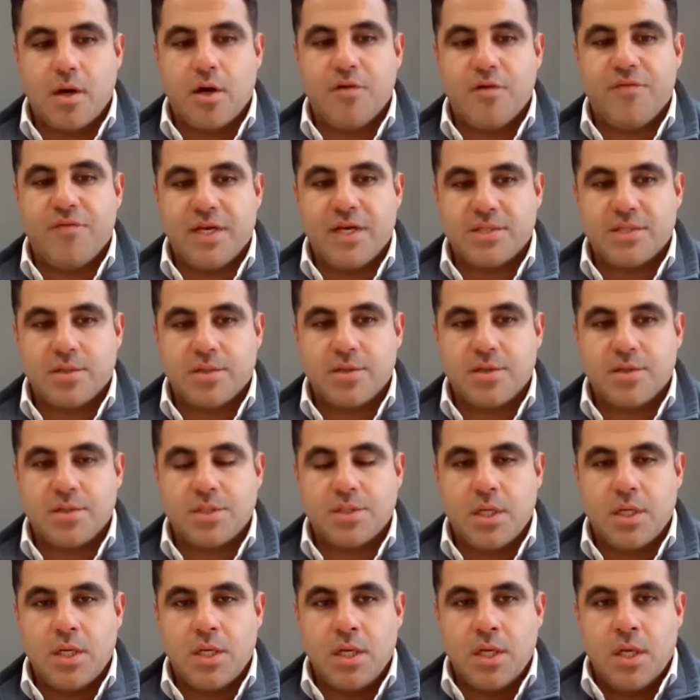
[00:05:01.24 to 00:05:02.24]
Our
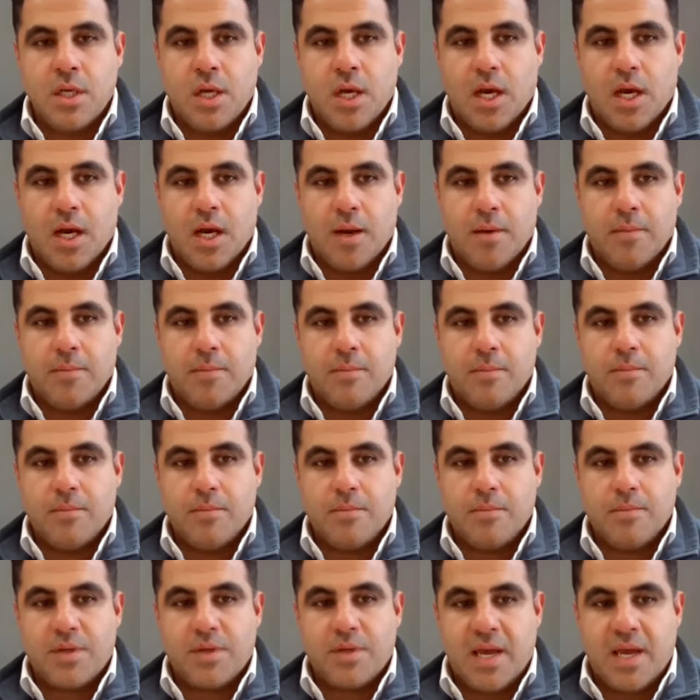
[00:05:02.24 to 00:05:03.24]
investors,
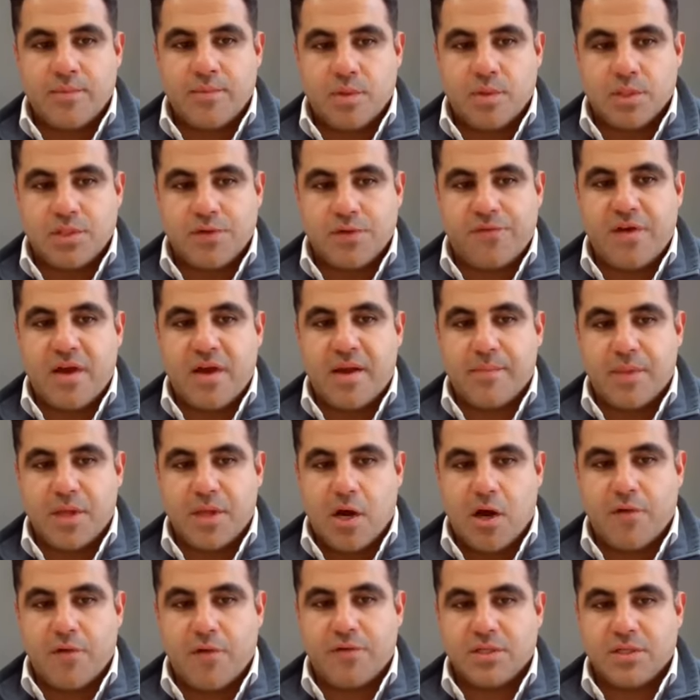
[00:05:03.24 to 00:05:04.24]
came to us, a family
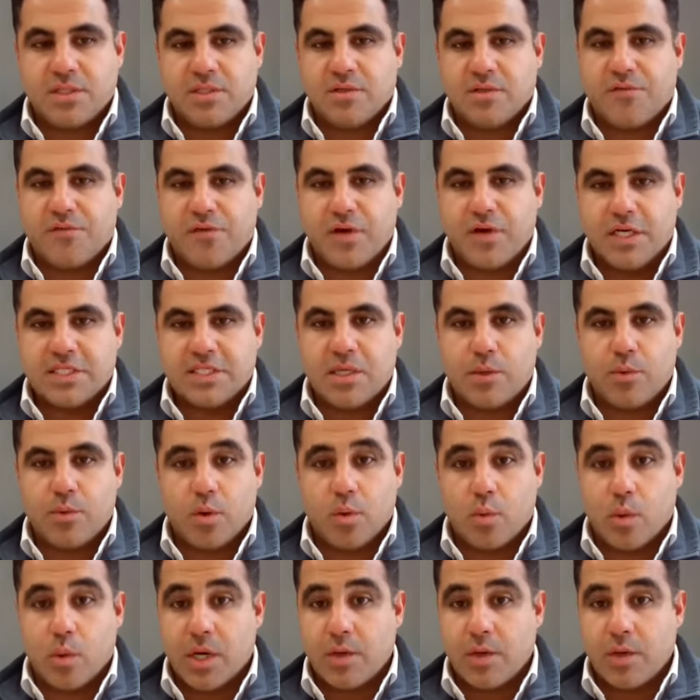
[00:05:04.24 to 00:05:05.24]
offices and friends that we
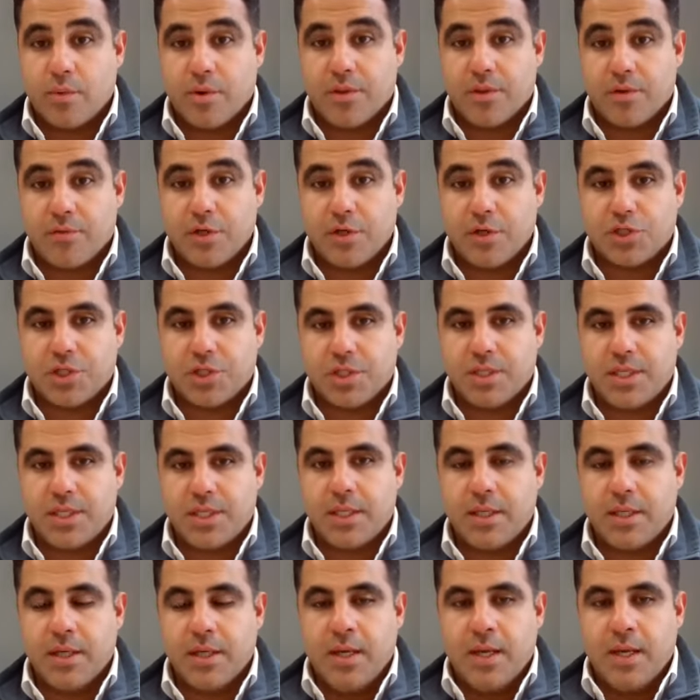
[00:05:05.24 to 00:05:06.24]
were working with
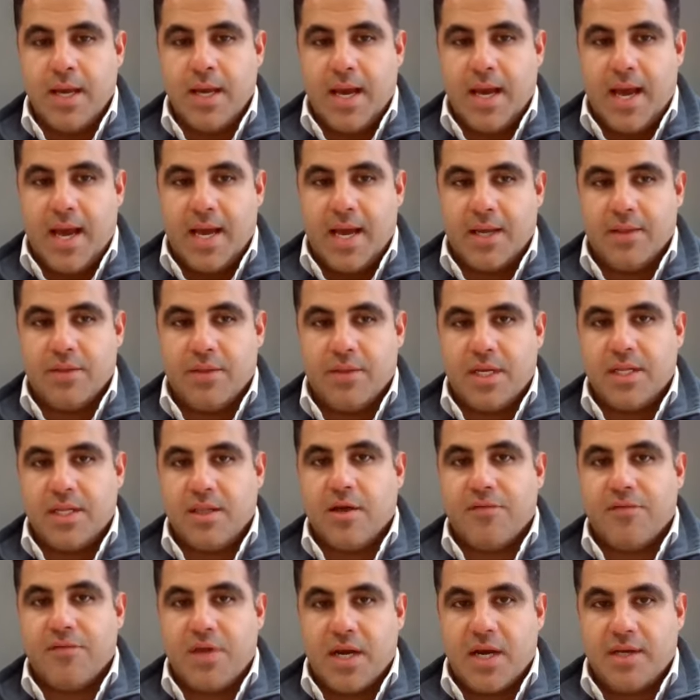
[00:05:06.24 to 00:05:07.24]
originally, and they
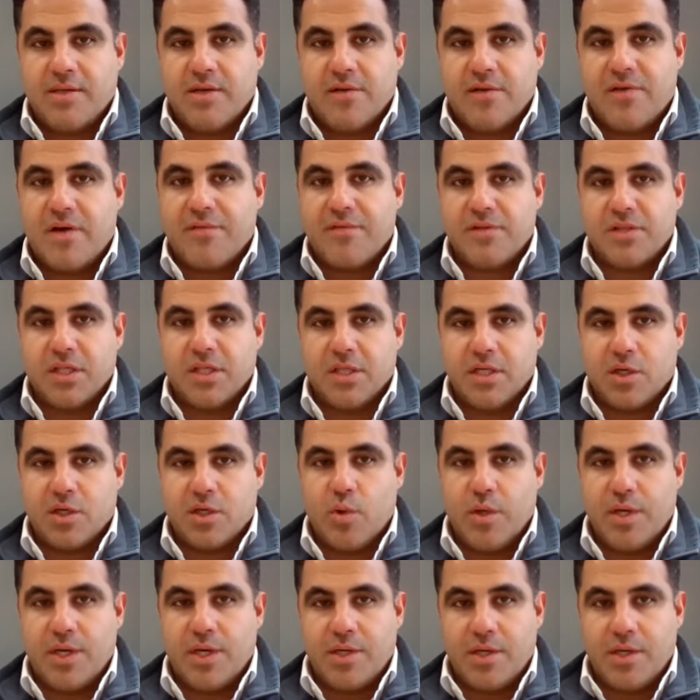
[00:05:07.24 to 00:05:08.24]
love the idea of having the
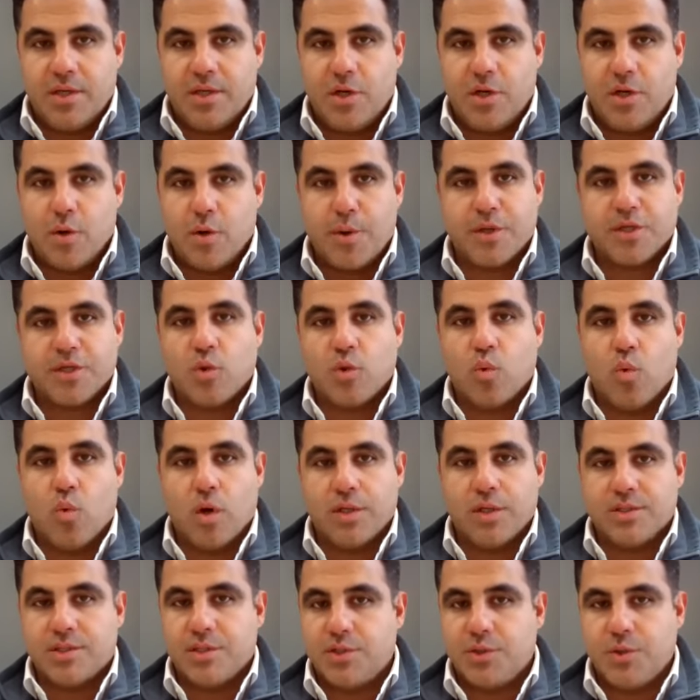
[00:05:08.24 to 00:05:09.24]
liquidity, knowing it's a
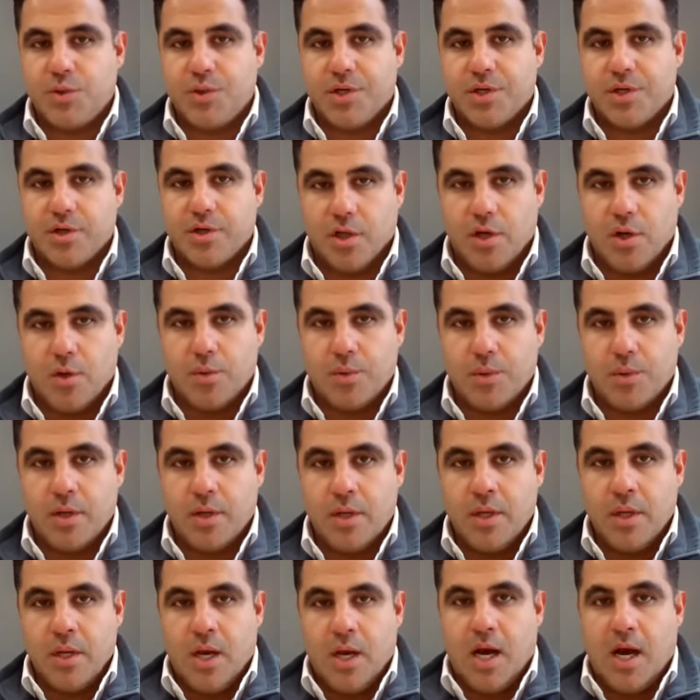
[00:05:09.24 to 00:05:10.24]
1 to 2 year loan,
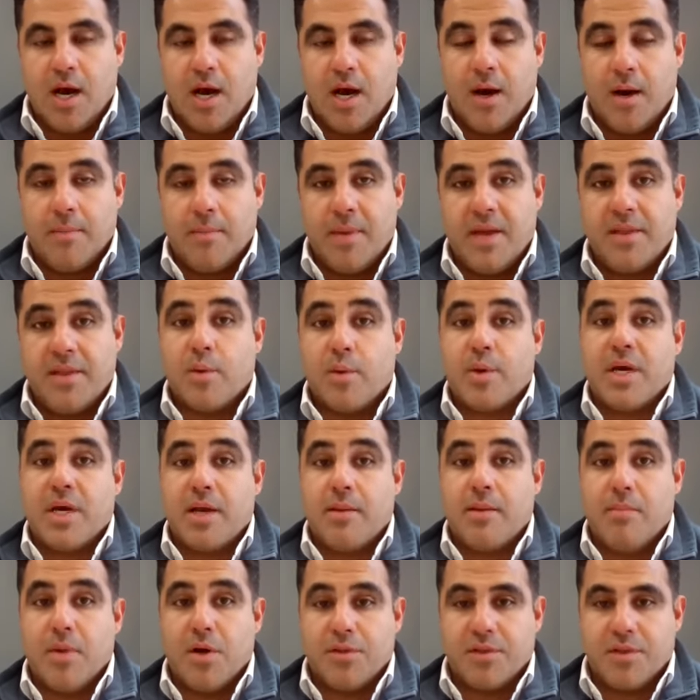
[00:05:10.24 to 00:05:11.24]
and they were
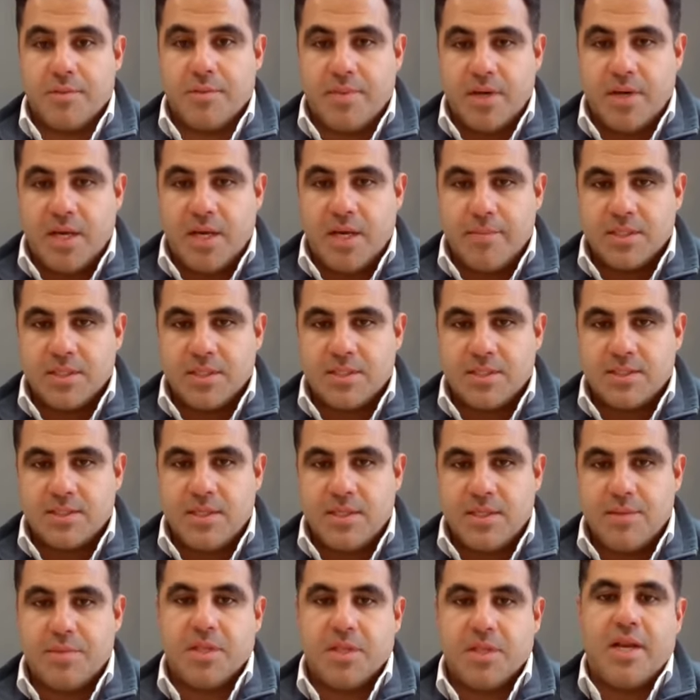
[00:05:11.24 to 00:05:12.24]
getting monthly payments.
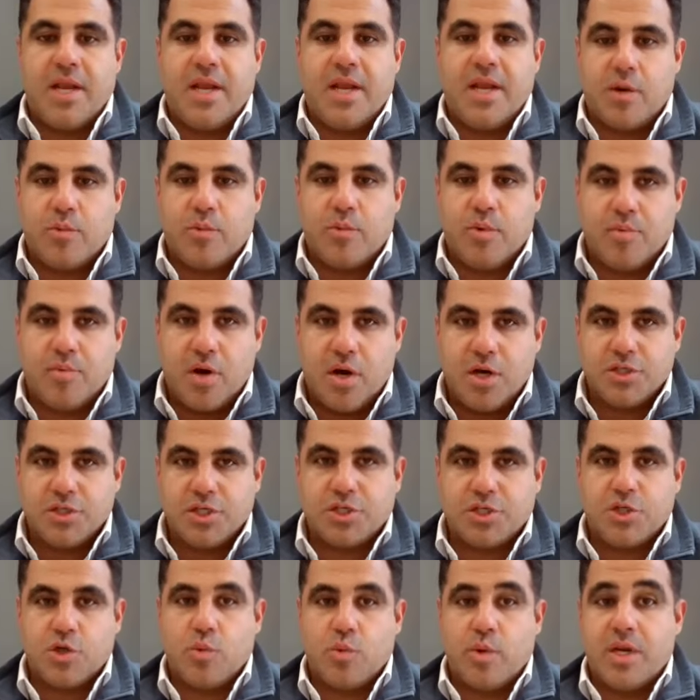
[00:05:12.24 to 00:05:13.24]
Typically on equity
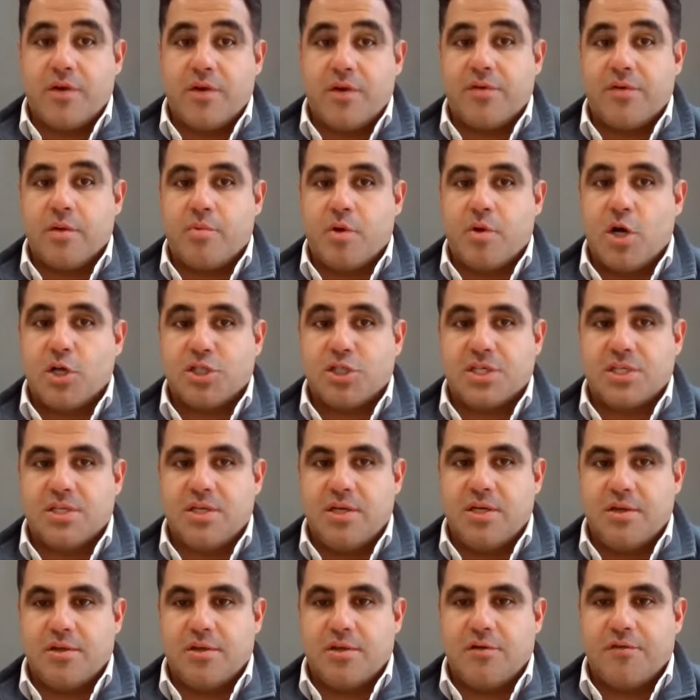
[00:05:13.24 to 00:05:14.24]
projects, you're waiting for the project
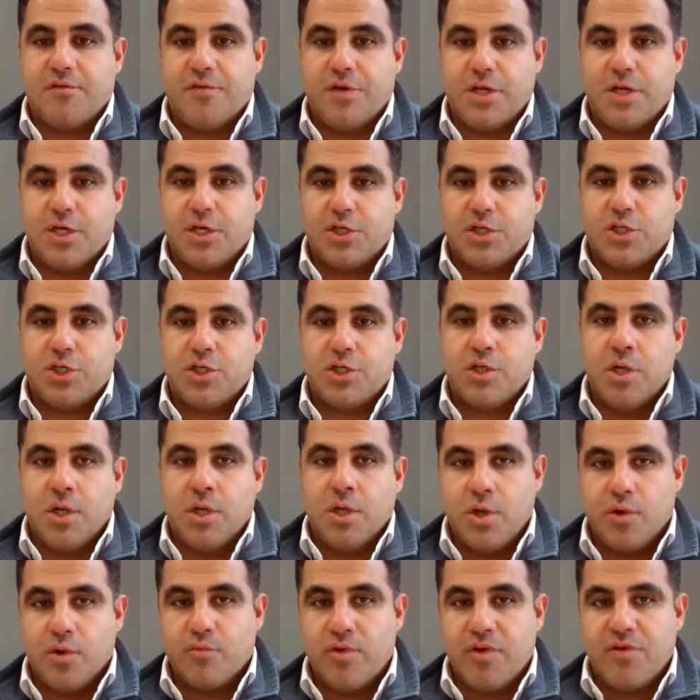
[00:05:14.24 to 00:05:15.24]
to either finish,
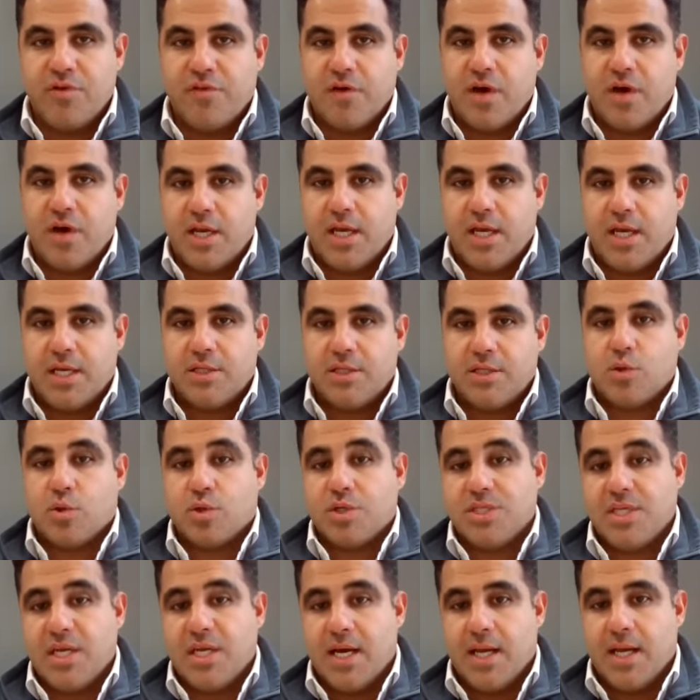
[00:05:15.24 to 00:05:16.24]
refinance, or
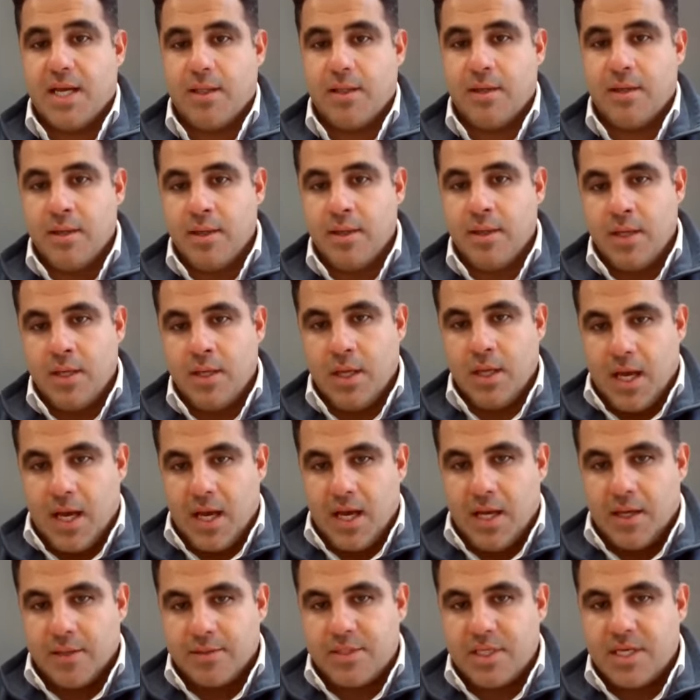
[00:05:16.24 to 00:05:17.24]
sell
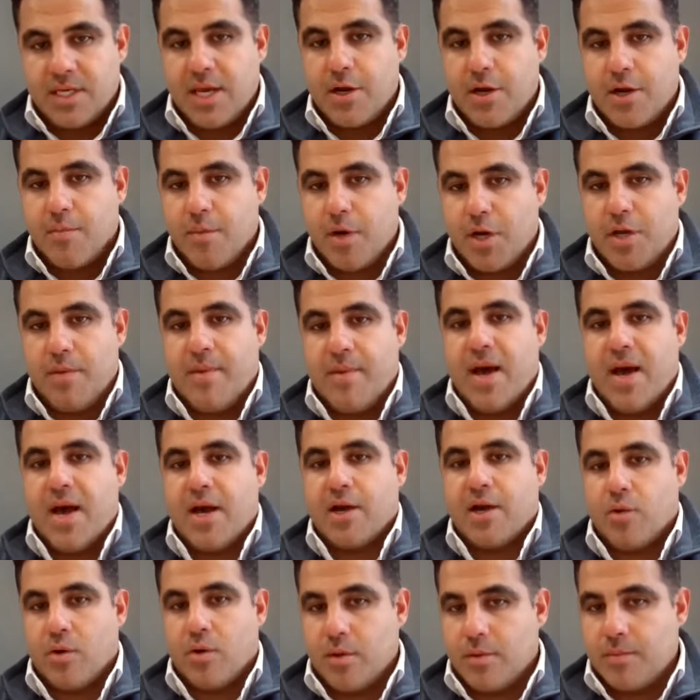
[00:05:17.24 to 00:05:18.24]
to get your money
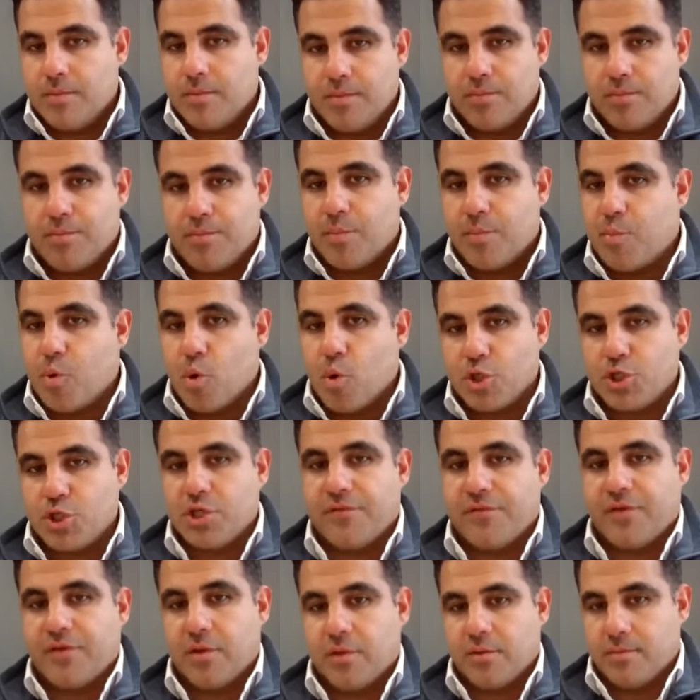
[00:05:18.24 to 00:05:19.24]
back or a
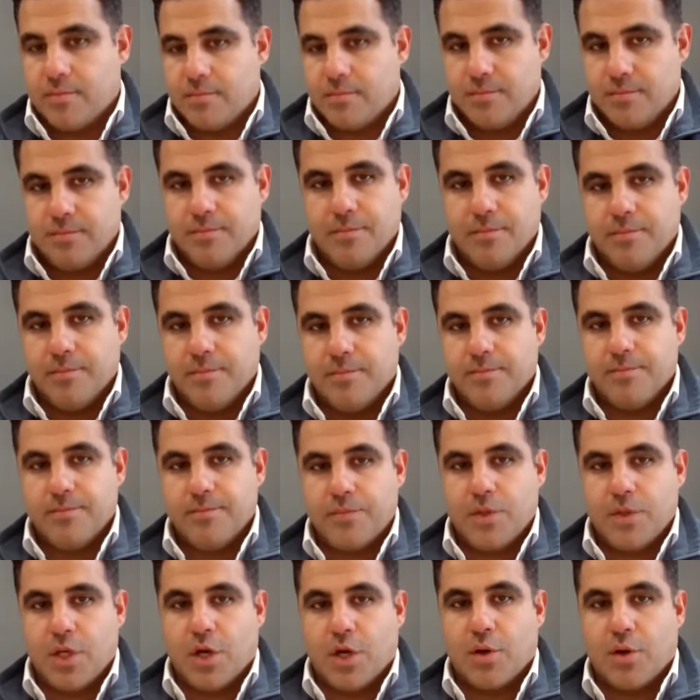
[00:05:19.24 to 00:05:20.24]
portion of your,
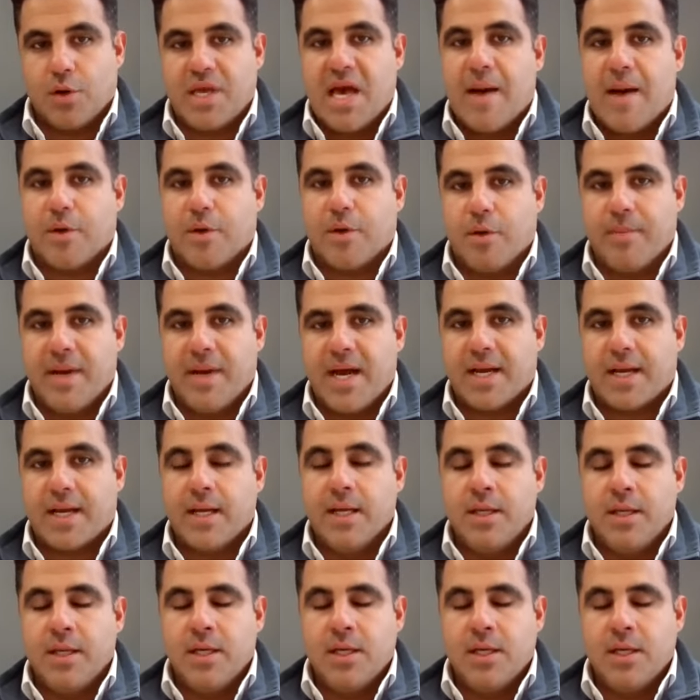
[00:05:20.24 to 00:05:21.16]
capital back.